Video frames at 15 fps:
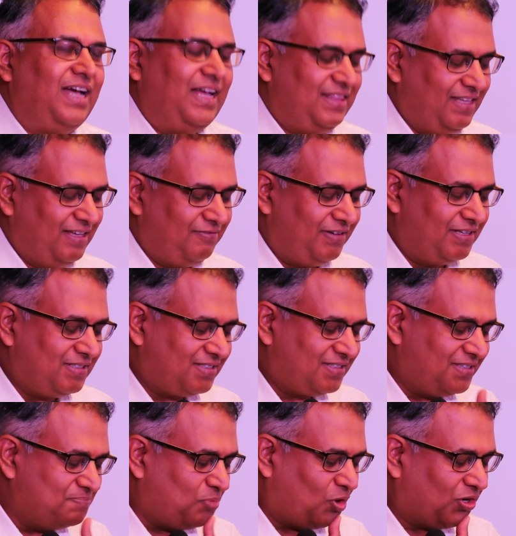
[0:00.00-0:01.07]
I think
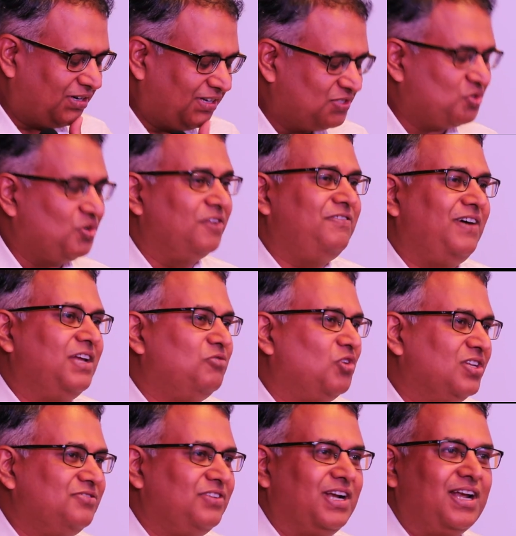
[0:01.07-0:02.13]
first important is to define
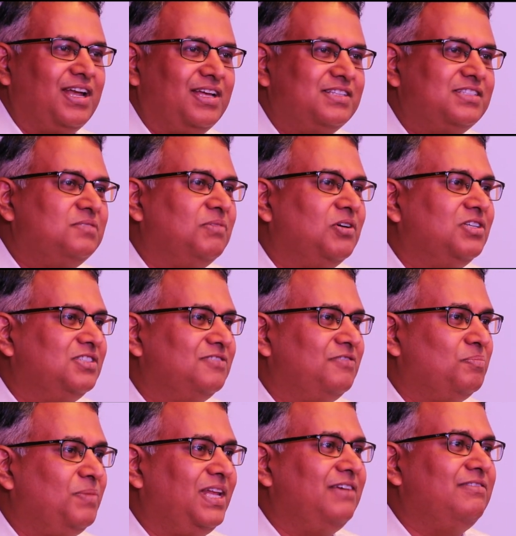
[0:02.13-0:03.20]
what is world class, because if
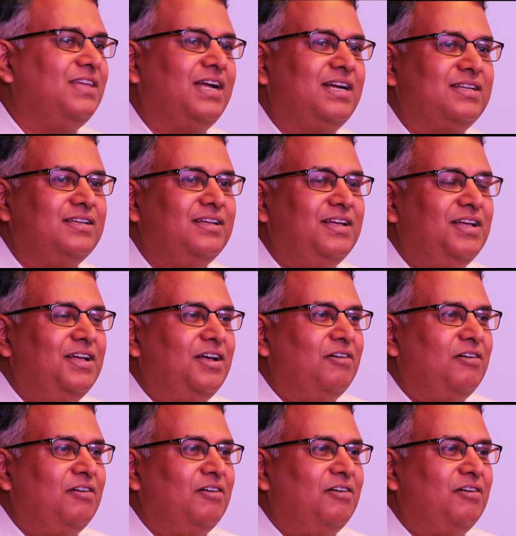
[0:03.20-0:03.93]
you believe that